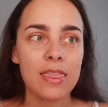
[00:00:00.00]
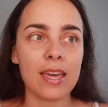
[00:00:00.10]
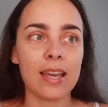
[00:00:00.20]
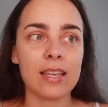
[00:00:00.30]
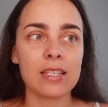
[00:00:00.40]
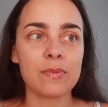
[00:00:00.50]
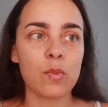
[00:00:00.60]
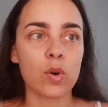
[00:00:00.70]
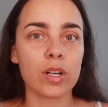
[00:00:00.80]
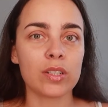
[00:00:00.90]
that is
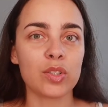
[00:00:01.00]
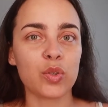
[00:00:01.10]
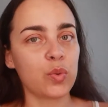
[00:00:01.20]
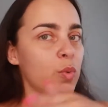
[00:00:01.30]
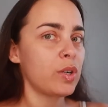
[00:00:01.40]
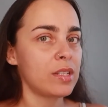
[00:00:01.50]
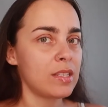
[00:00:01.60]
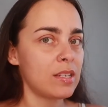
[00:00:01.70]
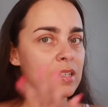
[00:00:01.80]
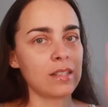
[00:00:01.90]
more towards
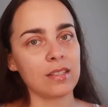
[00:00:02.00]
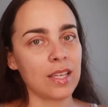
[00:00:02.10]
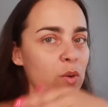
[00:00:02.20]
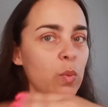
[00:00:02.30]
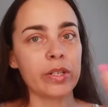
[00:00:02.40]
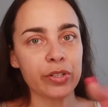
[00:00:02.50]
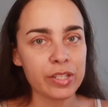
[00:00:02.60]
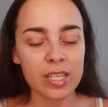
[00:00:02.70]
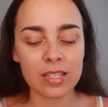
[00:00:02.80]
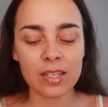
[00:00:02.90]
the like winter
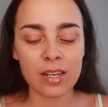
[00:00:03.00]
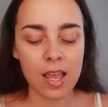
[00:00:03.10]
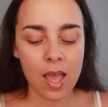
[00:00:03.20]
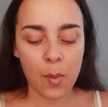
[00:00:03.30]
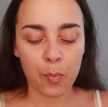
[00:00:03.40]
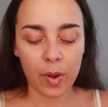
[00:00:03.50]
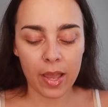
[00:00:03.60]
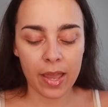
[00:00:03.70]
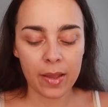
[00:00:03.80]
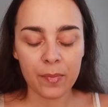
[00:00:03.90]
season.
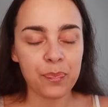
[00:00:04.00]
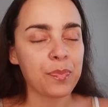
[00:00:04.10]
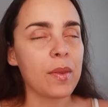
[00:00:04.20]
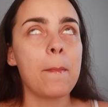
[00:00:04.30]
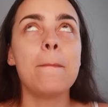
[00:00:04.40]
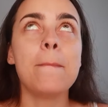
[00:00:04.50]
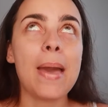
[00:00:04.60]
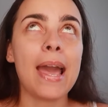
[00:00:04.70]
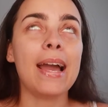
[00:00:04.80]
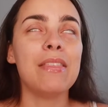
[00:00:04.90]
But
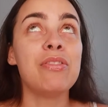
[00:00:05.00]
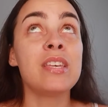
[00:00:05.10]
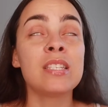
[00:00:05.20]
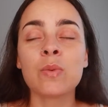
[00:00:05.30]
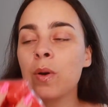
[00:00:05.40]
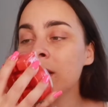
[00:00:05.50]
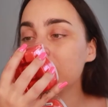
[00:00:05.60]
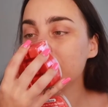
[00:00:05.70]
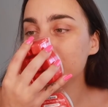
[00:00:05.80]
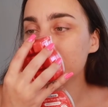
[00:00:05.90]
man, this one,
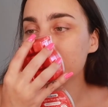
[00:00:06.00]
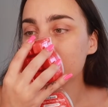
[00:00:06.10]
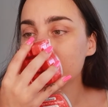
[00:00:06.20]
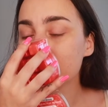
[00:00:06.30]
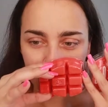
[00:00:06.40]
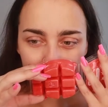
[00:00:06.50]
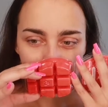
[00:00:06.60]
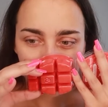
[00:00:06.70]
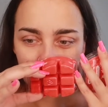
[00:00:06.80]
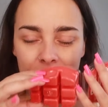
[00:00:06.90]

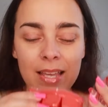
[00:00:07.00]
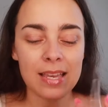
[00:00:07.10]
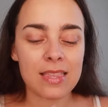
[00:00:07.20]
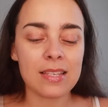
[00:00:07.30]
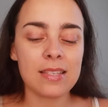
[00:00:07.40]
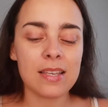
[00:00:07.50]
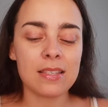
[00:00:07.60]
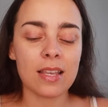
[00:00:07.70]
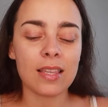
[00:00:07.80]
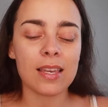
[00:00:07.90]
like this
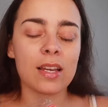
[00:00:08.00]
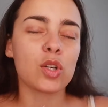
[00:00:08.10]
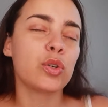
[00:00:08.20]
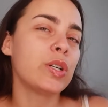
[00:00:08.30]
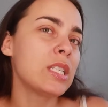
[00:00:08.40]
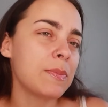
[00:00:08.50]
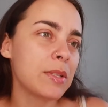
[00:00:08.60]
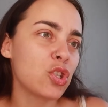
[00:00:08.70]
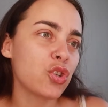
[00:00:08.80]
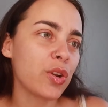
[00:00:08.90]
is like a
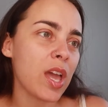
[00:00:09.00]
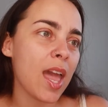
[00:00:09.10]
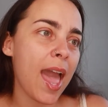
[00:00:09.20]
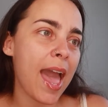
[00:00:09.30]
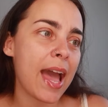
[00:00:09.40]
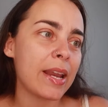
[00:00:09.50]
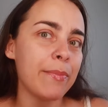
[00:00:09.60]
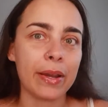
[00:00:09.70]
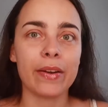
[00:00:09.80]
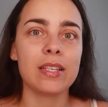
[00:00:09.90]
Christmas tree and
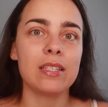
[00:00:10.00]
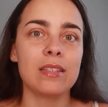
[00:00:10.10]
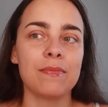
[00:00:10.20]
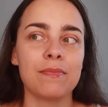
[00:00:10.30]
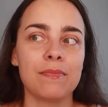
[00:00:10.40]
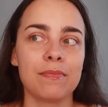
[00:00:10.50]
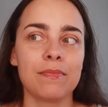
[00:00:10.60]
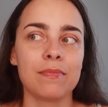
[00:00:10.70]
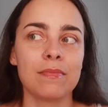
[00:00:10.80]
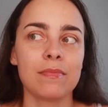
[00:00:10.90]
berries.
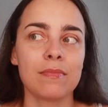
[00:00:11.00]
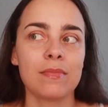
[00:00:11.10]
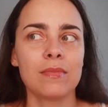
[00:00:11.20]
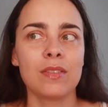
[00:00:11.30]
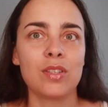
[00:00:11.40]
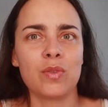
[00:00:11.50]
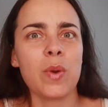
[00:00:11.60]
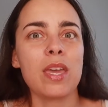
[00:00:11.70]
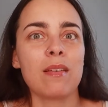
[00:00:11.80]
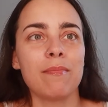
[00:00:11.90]

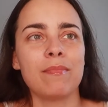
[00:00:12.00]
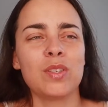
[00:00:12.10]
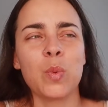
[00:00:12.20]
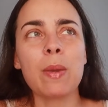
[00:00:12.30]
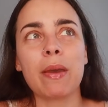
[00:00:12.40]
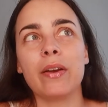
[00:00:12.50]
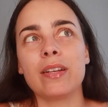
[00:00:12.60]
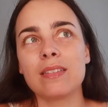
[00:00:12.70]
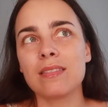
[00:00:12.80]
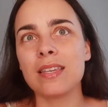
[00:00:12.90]
Sweet, sweet
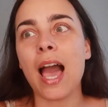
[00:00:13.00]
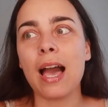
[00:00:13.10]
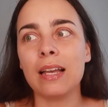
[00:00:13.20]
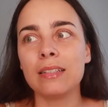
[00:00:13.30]
berries, yeah.